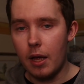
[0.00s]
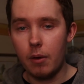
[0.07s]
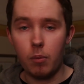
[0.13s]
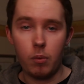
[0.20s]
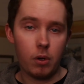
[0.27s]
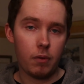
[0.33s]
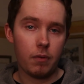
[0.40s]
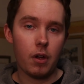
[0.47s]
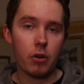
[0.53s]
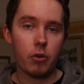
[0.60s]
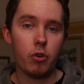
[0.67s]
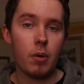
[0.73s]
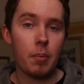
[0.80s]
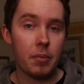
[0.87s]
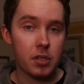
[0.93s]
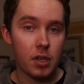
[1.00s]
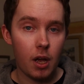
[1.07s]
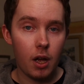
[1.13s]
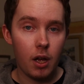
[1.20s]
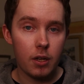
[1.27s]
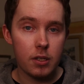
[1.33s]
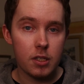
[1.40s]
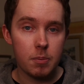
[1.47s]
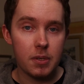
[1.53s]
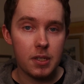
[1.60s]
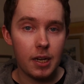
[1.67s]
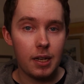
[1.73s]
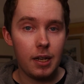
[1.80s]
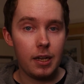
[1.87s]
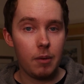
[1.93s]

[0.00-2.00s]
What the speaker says: one of our crew members' hearts, particularly